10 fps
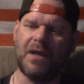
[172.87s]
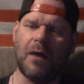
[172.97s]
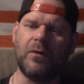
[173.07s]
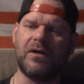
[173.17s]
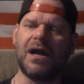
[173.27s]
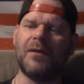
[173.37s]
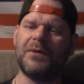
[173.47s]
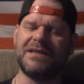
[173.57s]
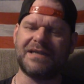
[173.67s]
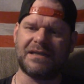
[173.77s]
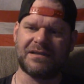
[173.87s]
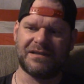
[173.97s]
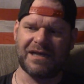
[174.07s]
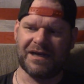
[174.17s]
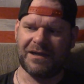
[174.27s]
I wonder how many
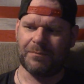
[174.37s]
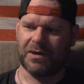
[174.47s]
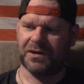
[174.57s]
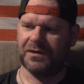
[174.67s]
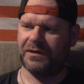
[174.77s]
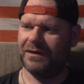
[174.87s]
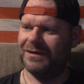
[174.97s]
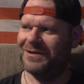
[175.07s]
Teslas got to get burned